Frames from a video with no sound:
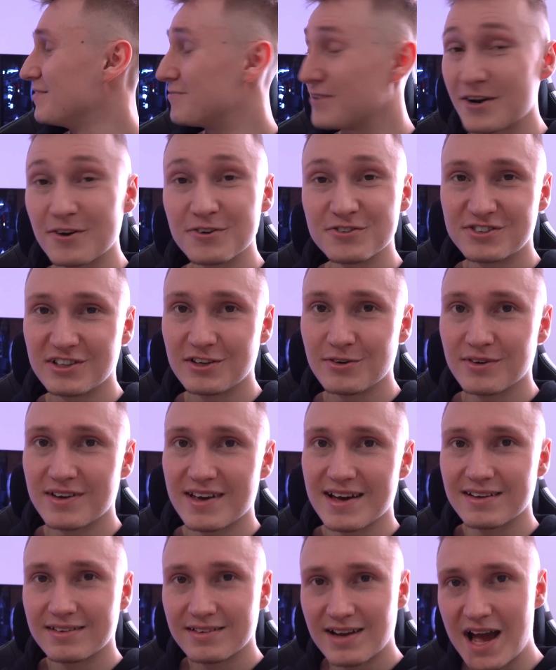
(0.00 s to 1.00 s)
if I don't see you
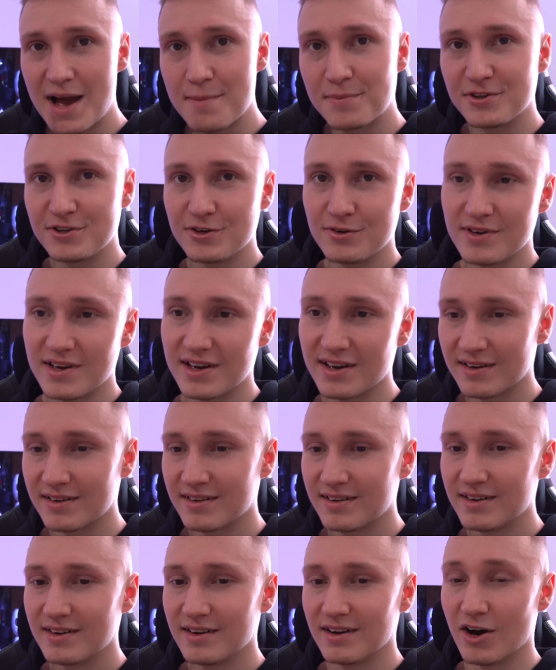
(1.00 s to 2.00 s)
again, Happy New Year.
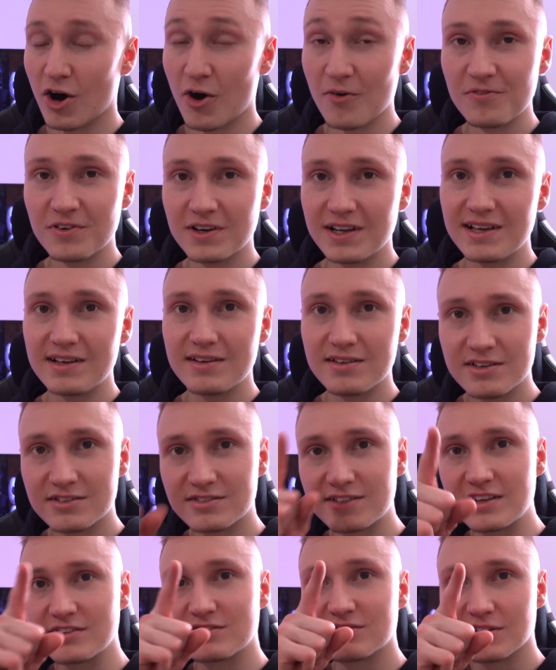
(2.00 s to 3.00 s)
Uh, hopefully you
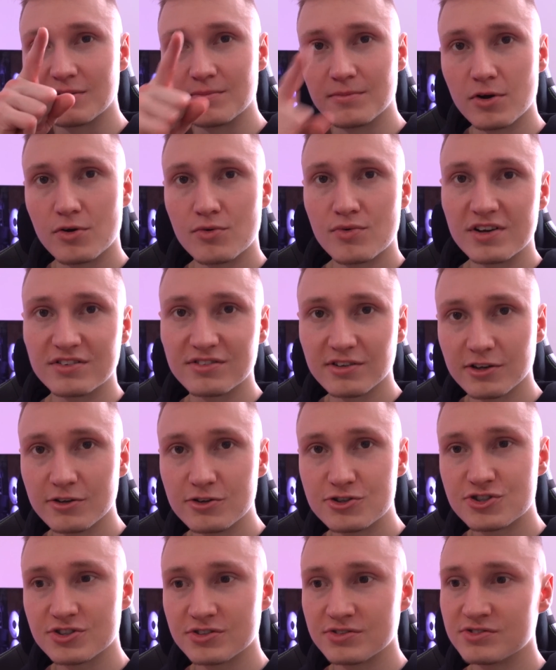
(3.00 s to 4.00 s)
set some
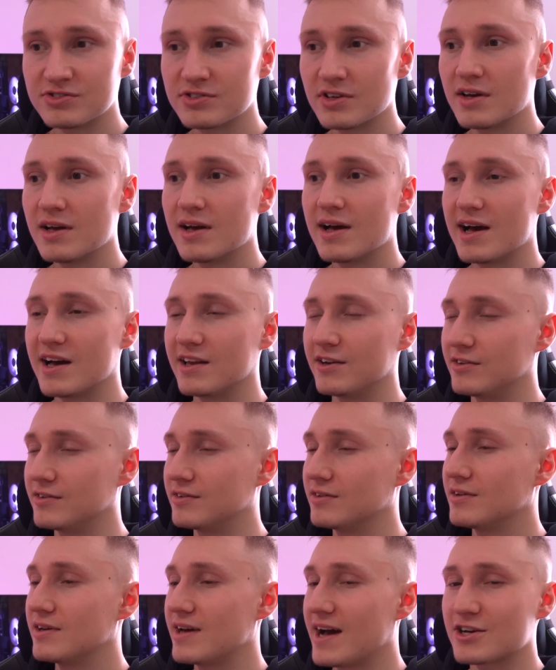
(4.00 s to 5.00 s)
resolutions
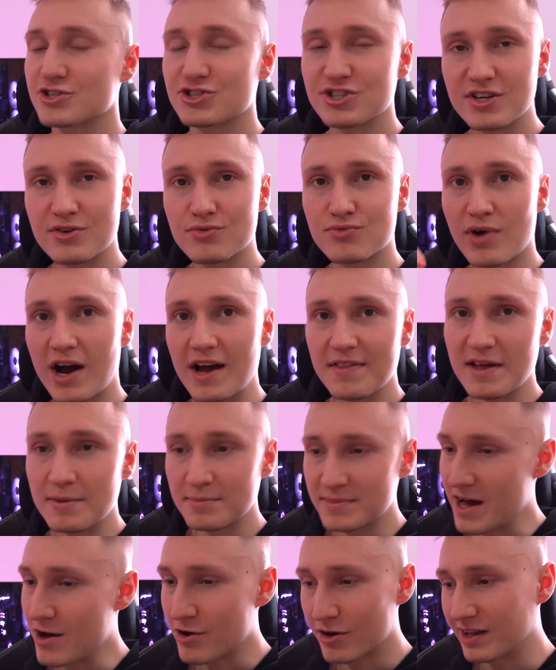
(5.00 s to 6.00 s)
and actually write
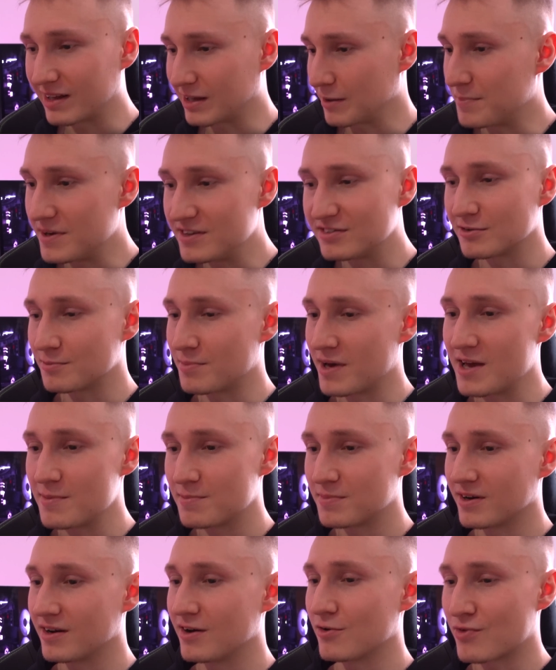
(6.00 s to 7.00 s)
them down on like a piece of
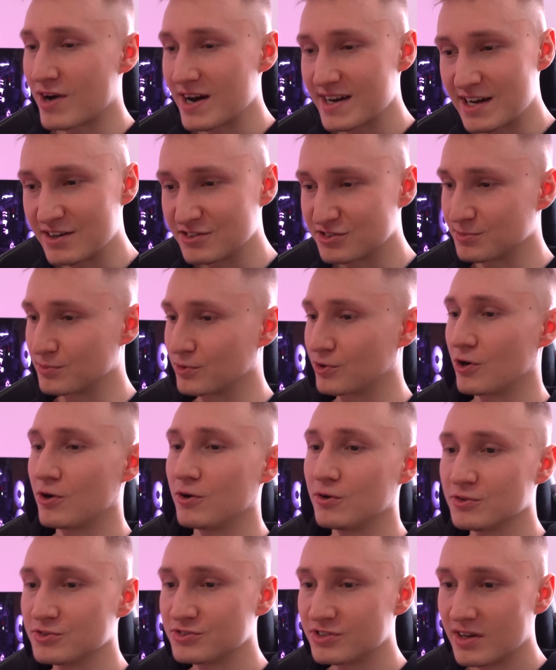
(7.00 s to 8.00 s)
paper, write down some
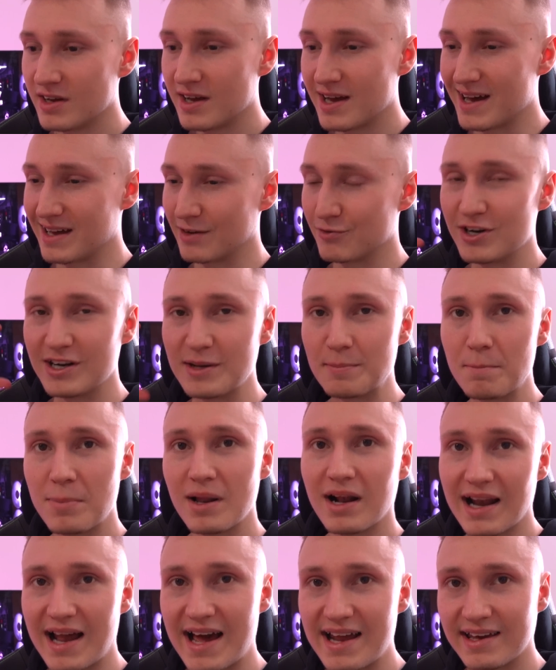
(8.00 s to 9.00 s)
goals and really
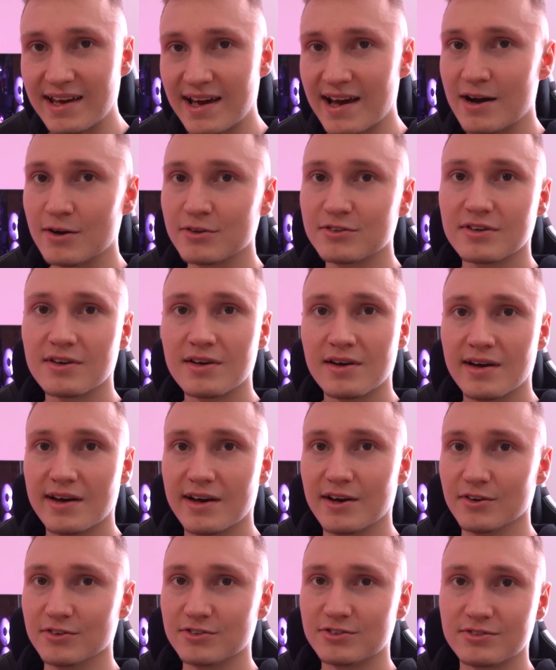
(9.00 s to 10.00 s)
plan it out.
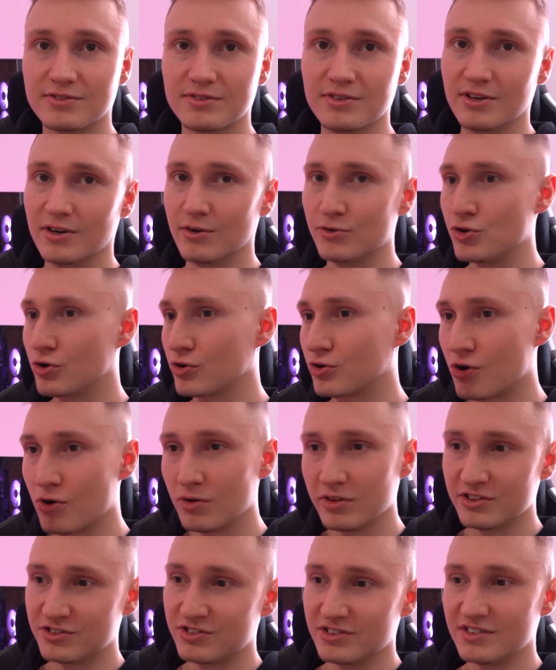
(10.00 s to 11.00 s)
Else, you know, your
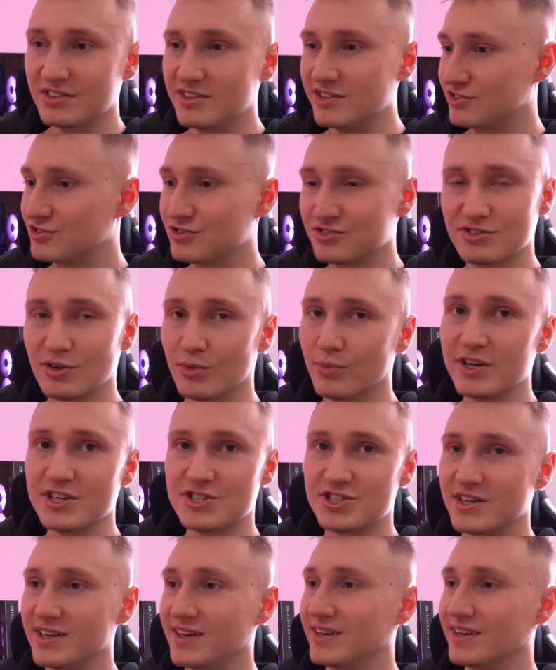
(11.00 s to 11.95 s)
goal is, is just a wish in